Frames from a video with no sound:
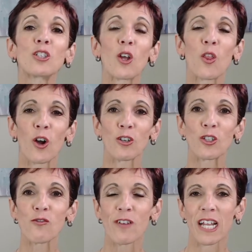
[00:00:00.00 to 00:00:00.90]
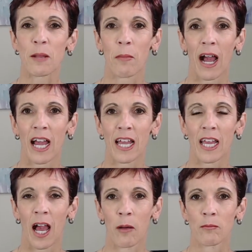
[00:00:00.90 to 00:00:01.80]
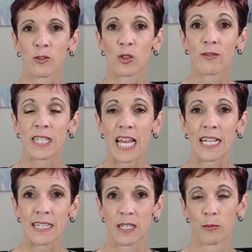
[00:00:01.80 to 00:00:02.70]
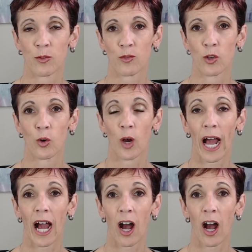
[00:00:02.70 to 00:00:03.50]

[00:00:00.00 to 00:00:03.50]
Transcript: So those are really my sort of 10 tips for